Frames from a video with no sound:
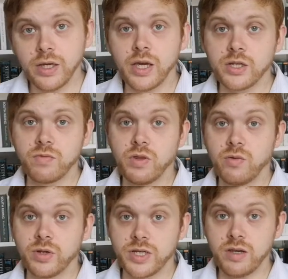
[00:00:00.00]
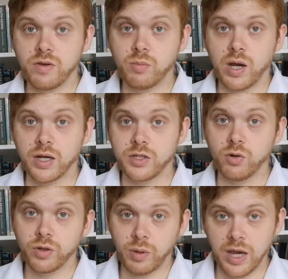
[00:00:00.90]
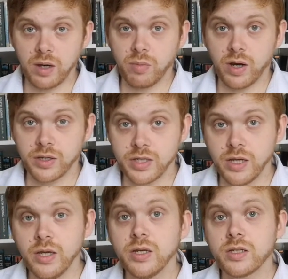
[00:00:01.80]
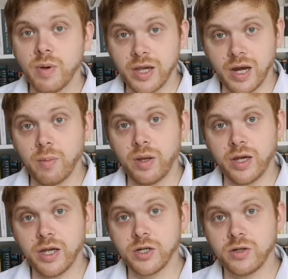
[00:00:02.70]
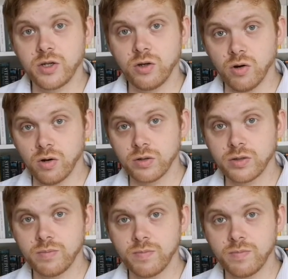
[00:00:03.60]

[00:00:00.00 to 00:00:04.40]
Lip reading: is for the receiving party or the paying party to make an application to court.